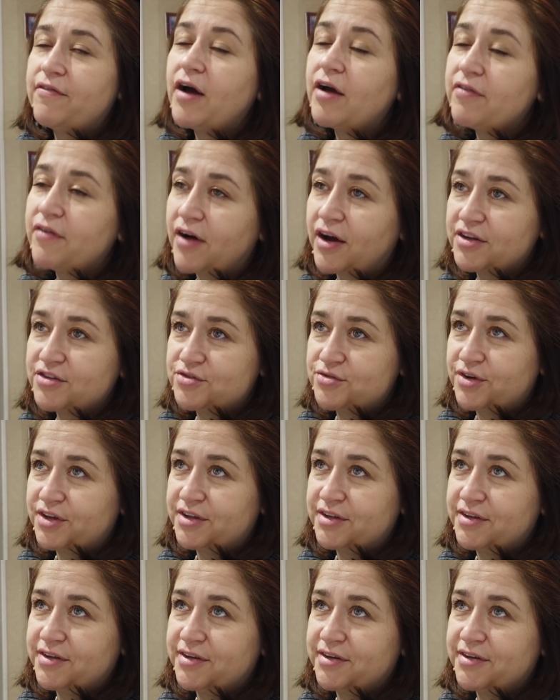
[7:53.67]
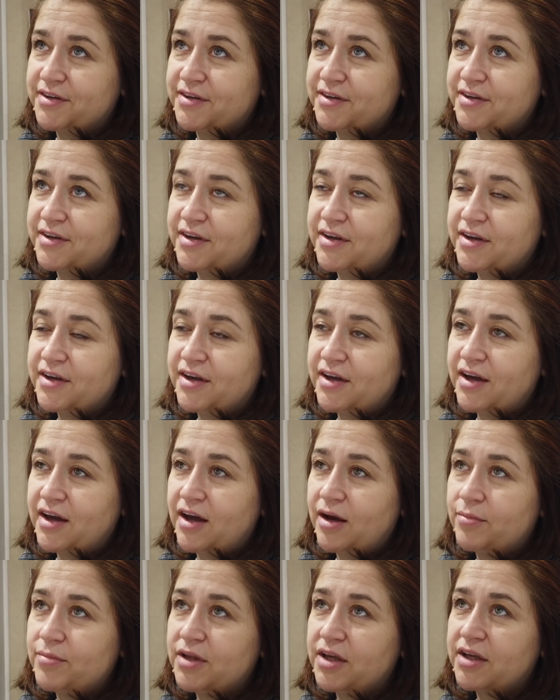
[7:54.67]
500.
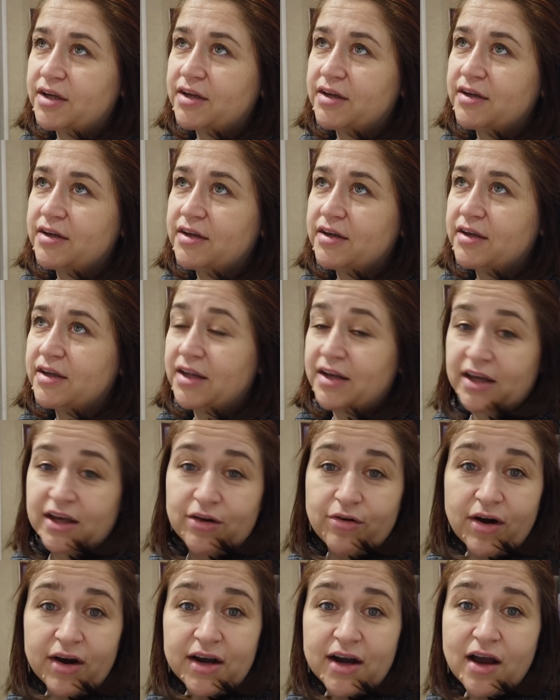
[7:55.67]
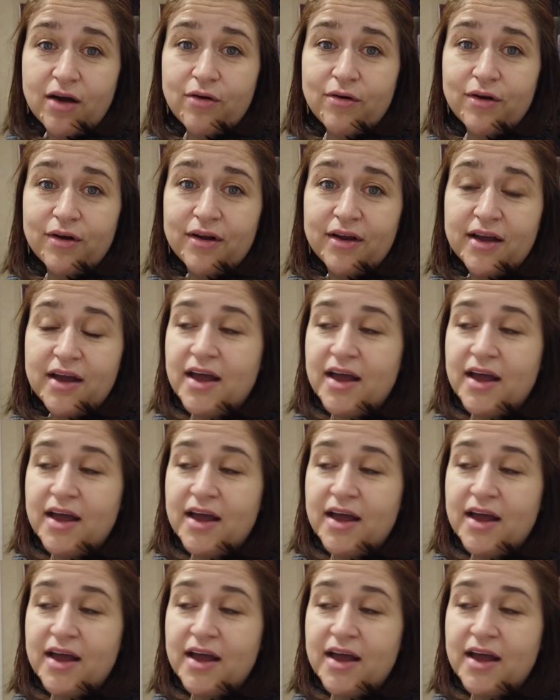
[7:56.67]
I'm like, can I cry now?